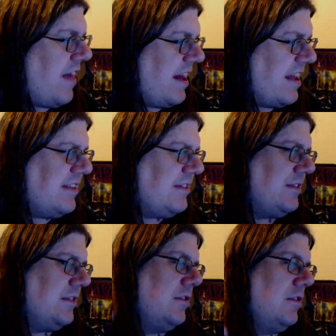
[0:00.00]
is,
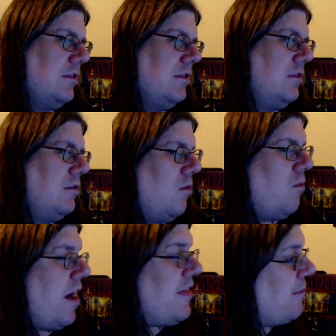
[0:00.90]

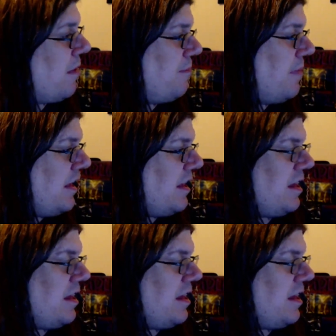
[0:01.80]
why that might be,